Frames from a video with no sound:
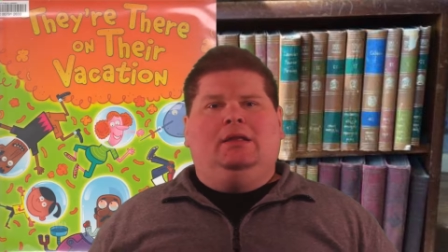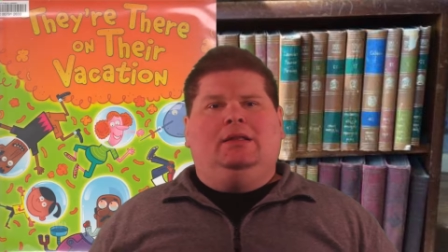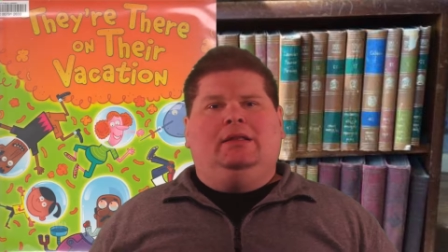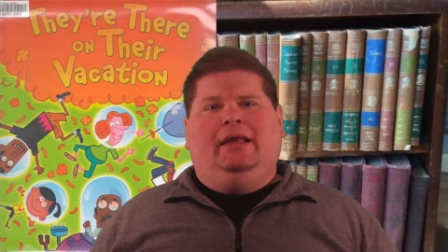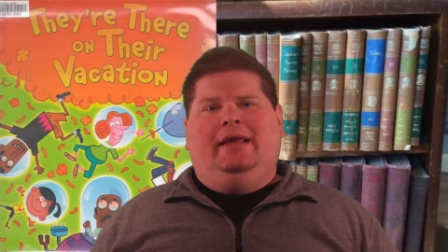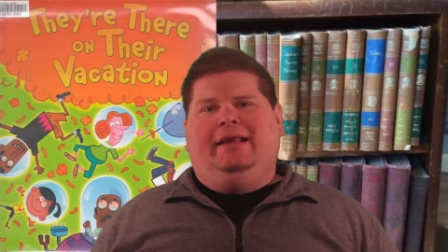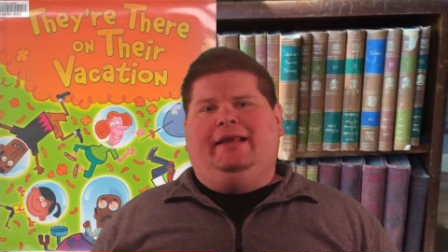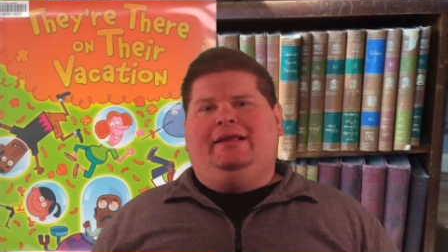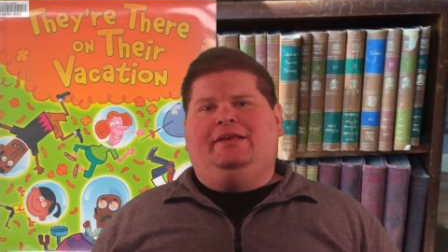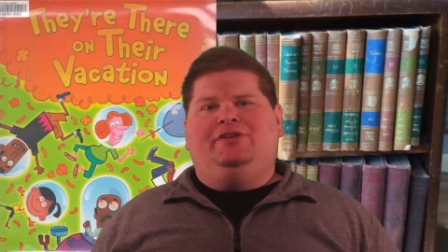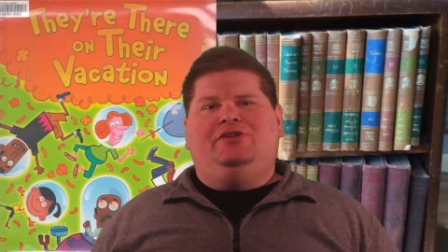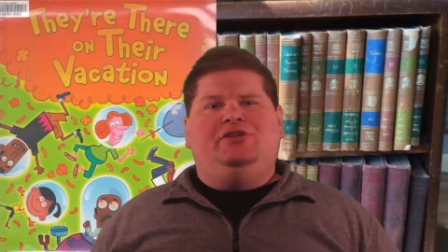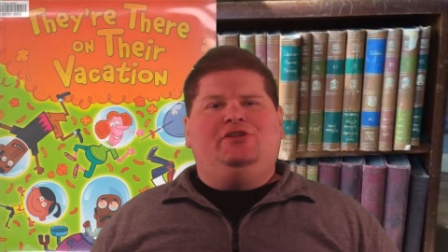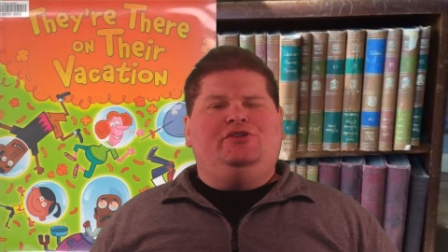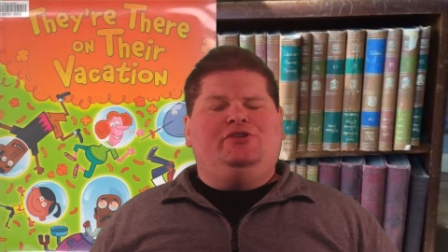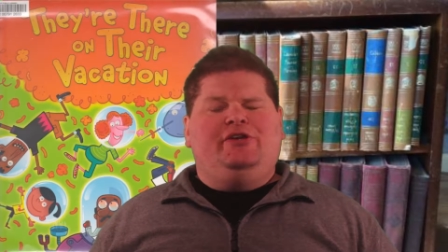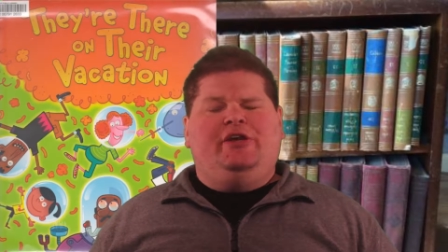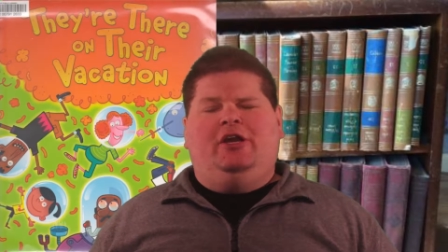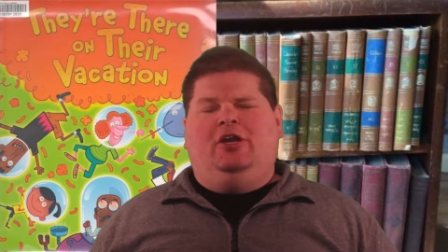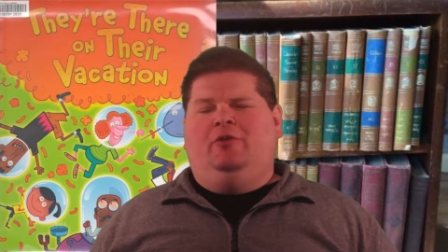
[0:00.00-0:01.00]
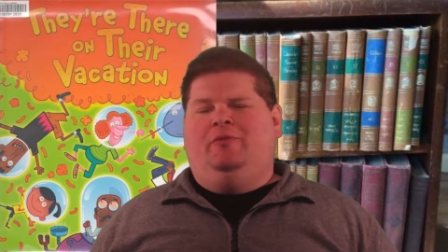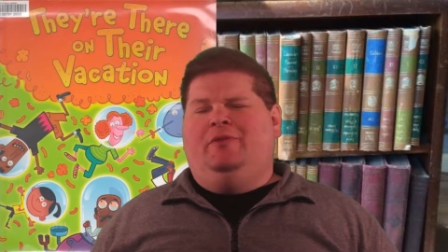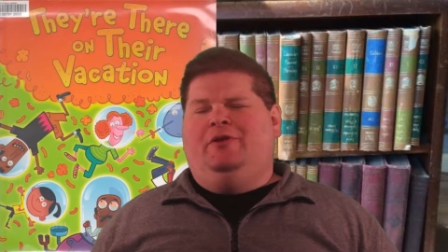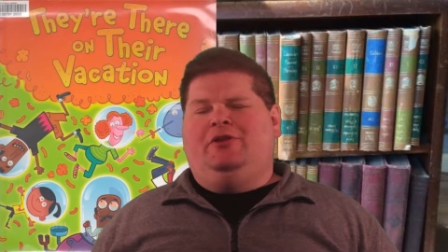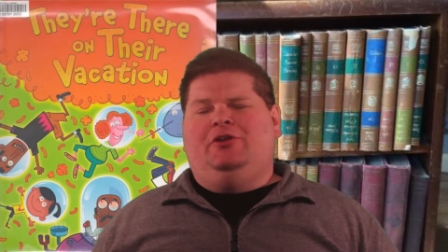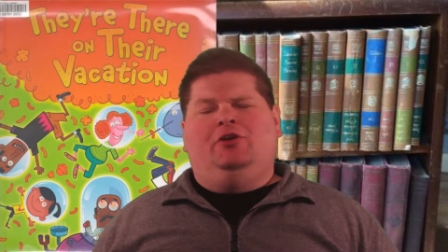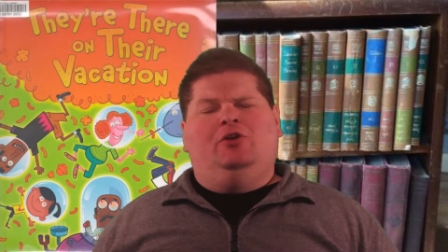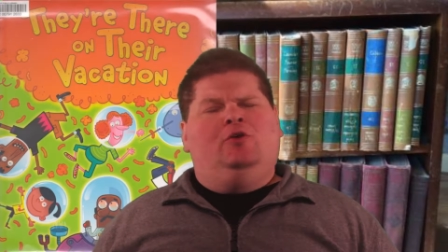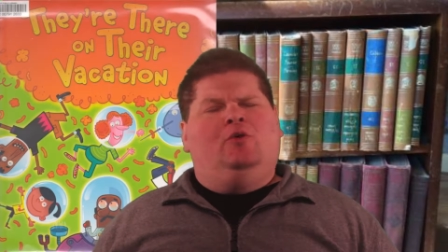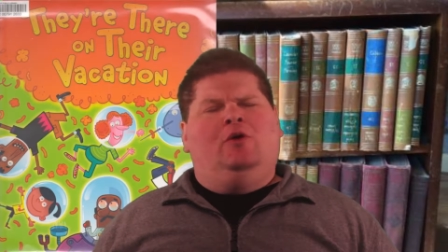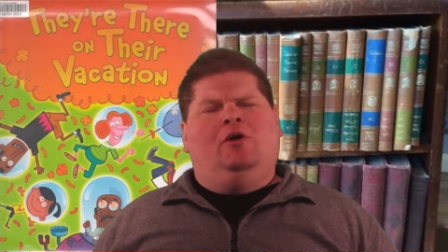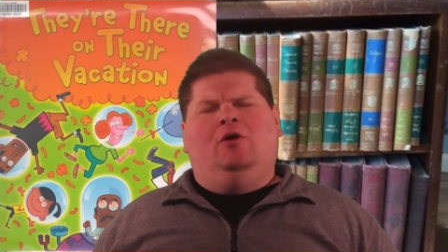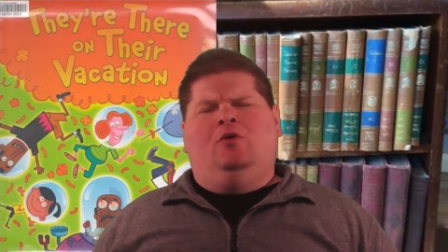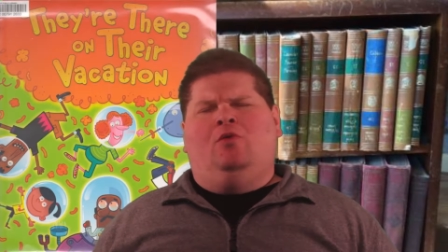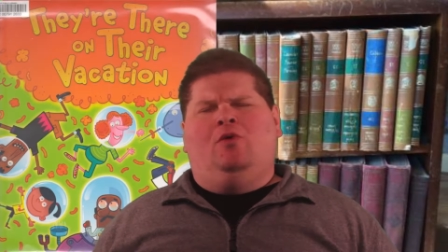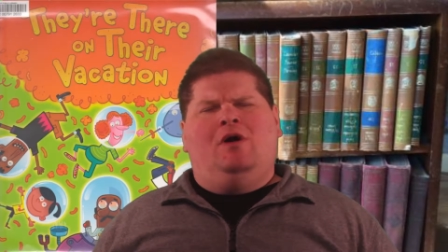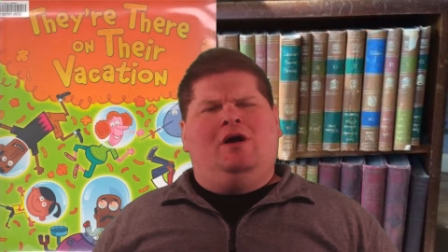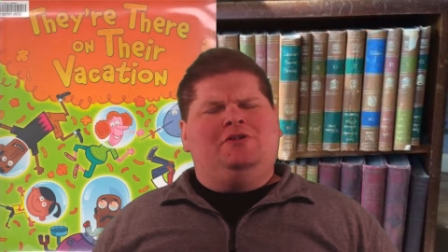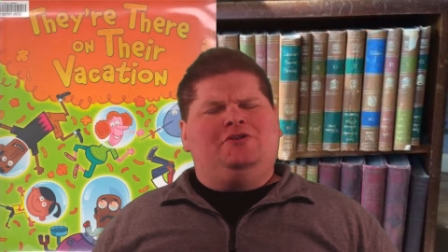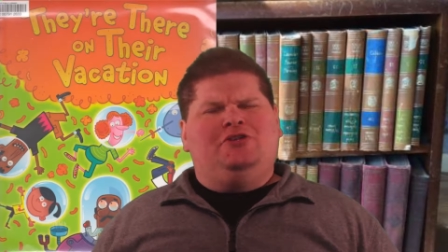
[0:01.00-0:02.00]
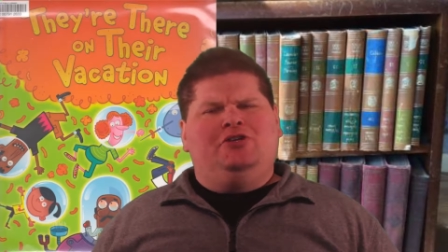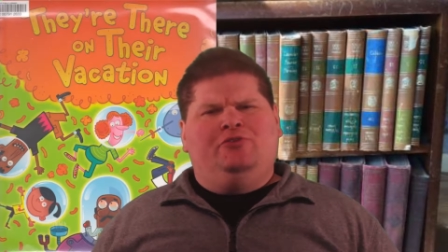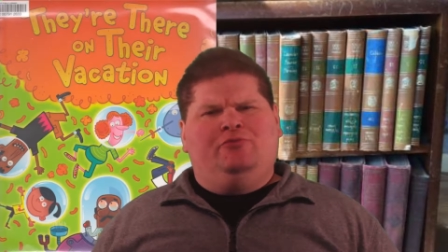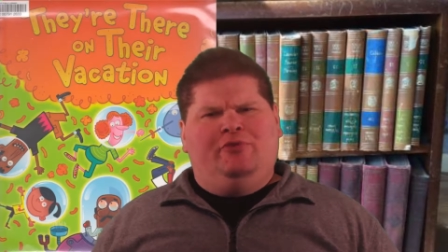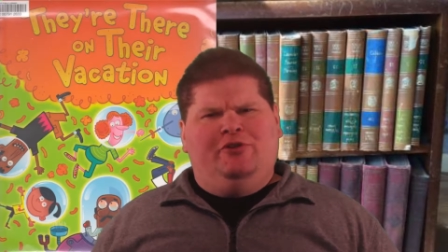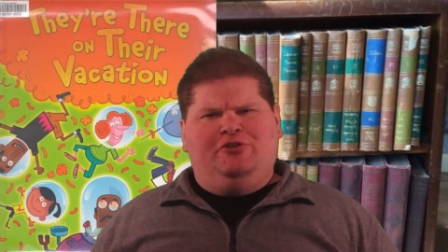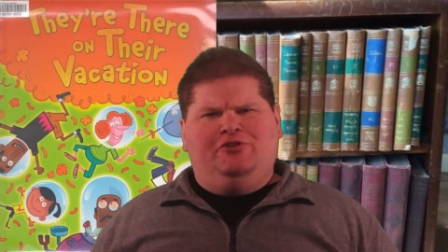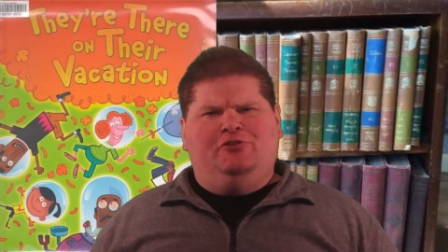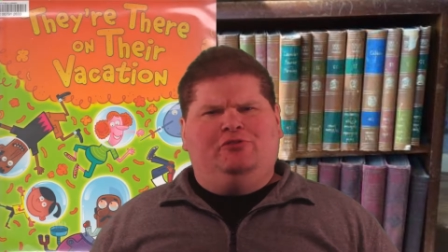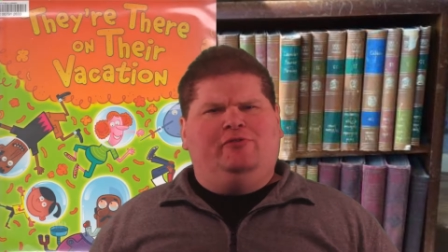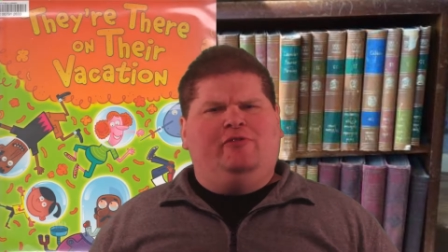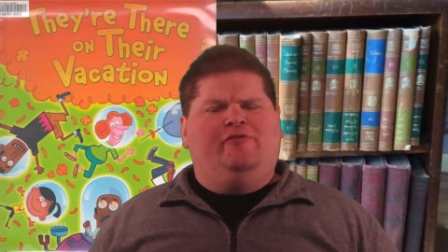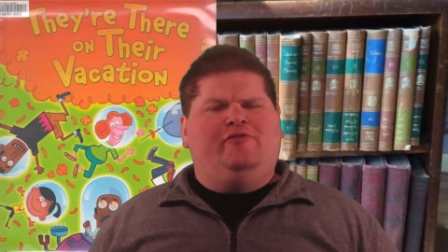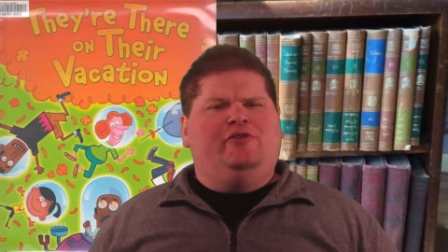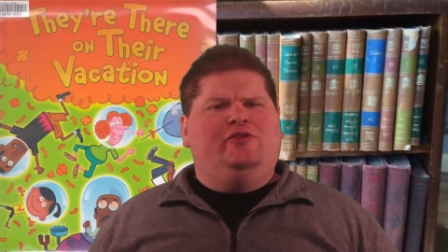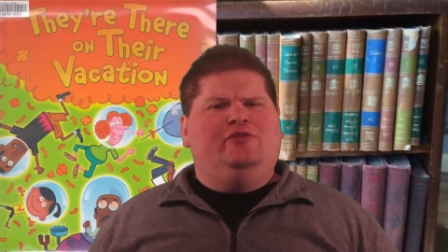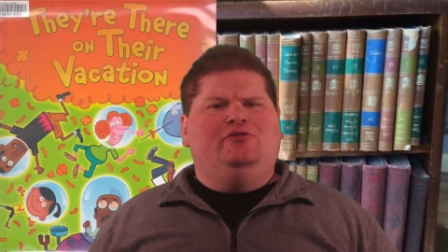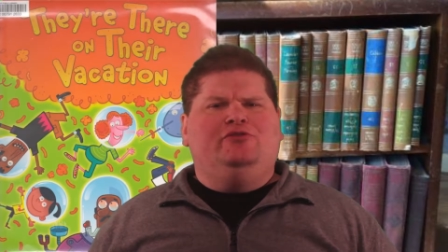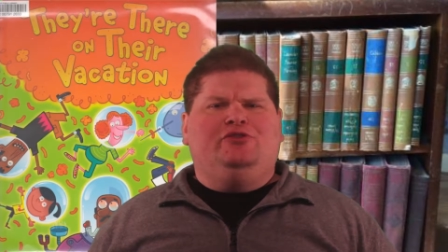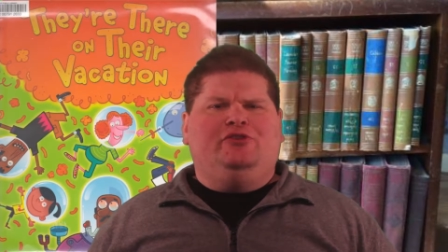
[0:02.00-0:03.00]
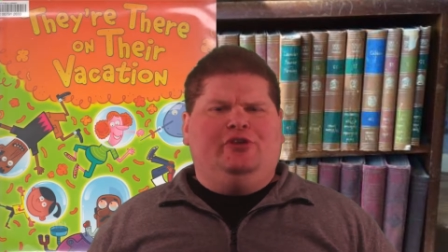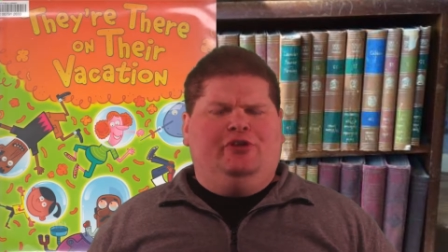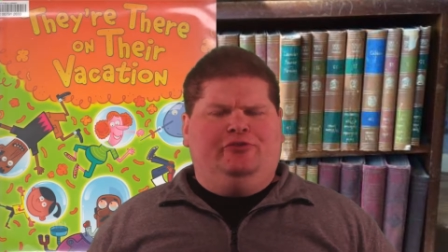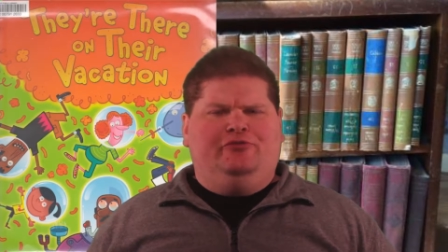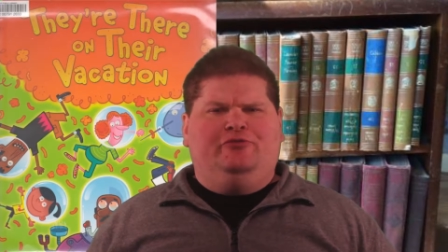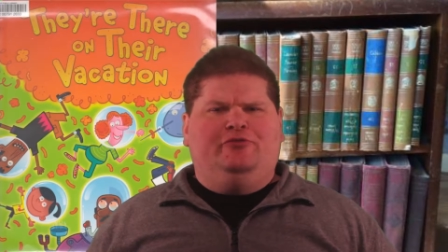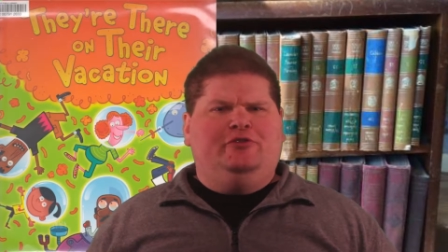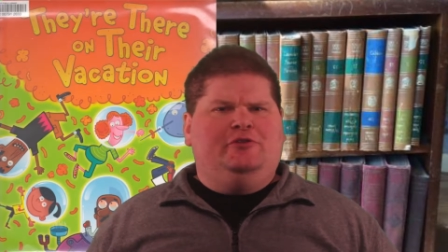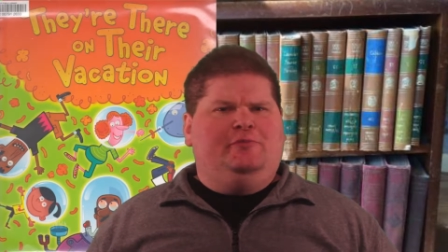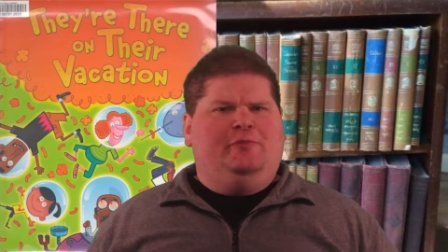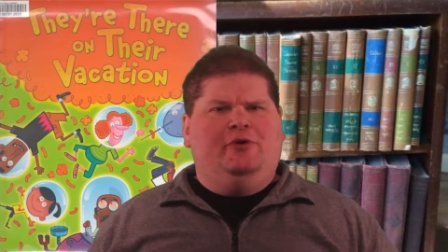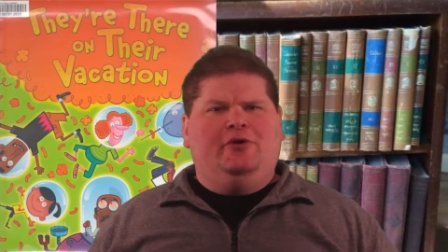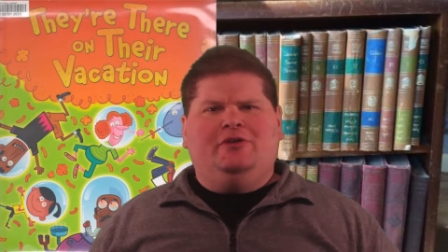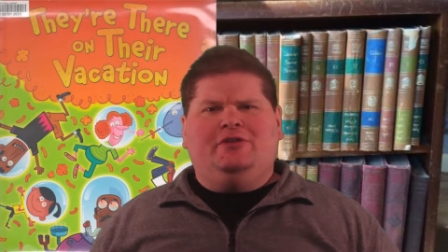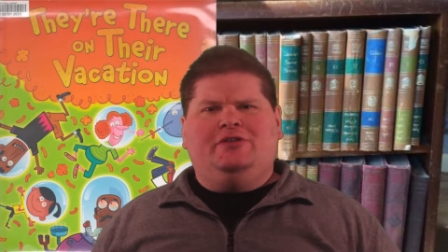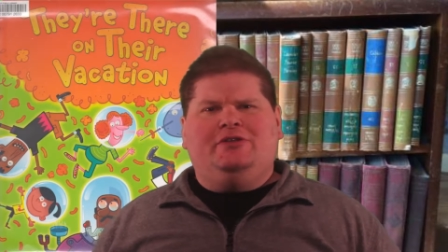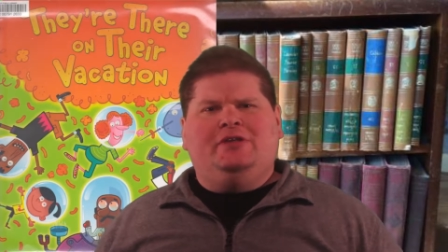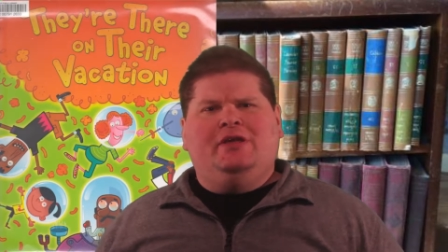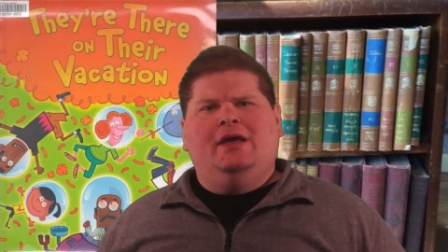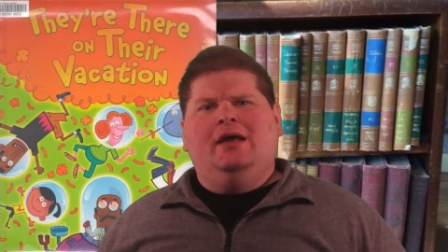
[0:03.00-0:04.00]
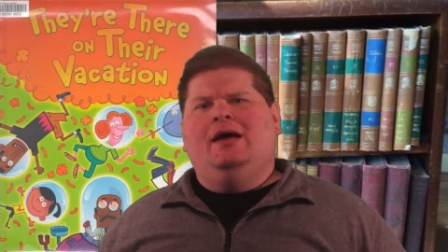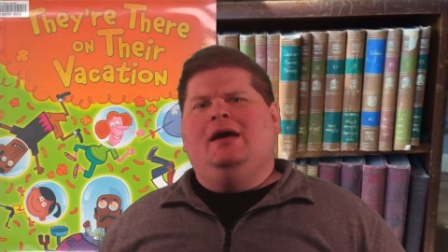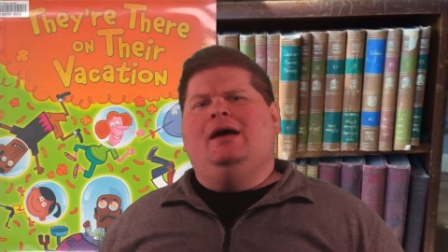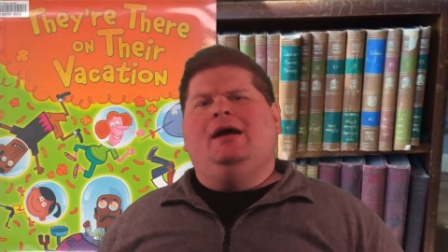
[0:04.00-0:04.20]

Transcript: Ladies and gentlemen, you are watching Richard Reviews Children's Books.